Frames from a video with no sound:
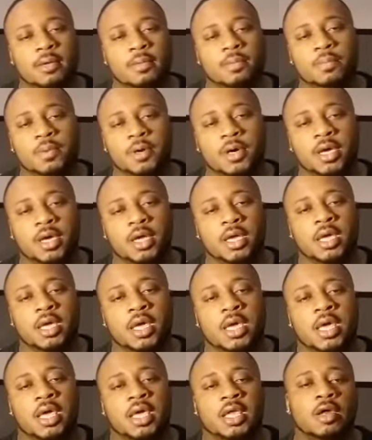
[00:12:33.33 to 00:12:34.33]
But
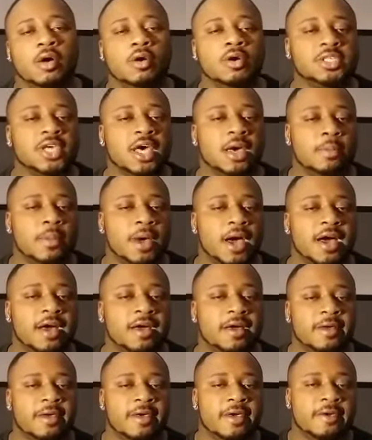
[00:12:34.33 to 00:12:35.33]
those are
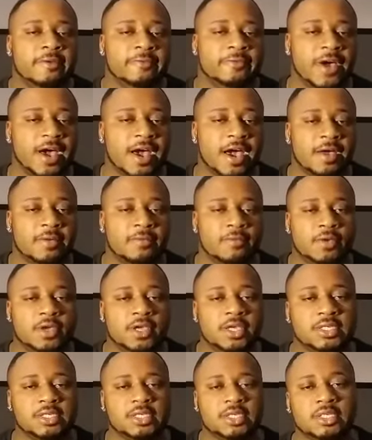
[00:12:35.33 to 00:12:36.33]
my 5
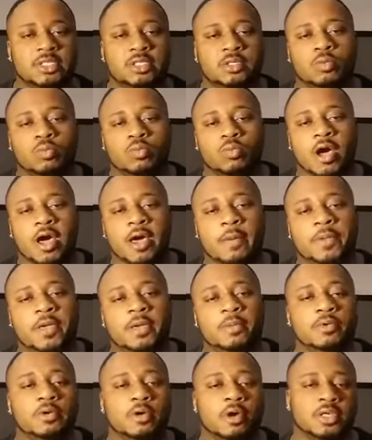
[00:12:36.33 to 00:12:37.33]
reasons why
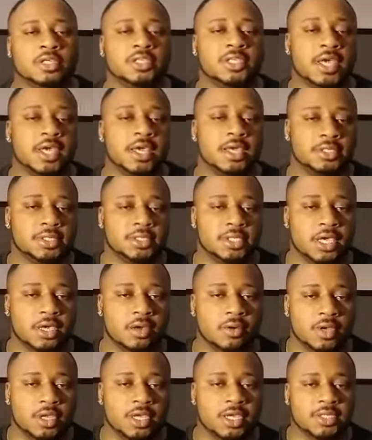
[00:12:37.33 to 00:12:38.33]
people are staying
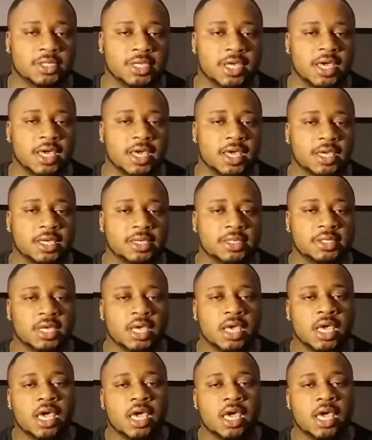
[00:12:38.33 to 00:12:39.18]
single these days.